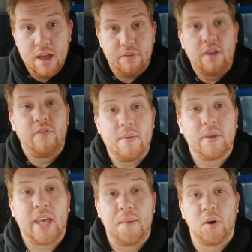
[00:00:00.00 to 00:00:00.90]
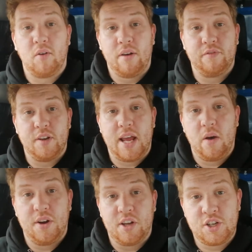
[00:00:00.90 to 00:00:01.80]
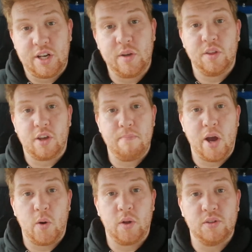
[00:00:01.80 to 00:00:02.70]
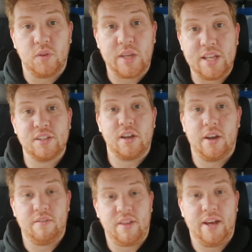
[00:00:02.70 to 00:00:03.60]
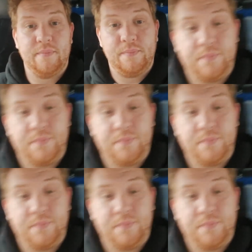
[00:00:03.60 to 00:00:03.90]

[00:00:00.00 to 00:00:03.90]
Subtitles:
If I flip the camera around for you now and I'll show you the components on the inside of that.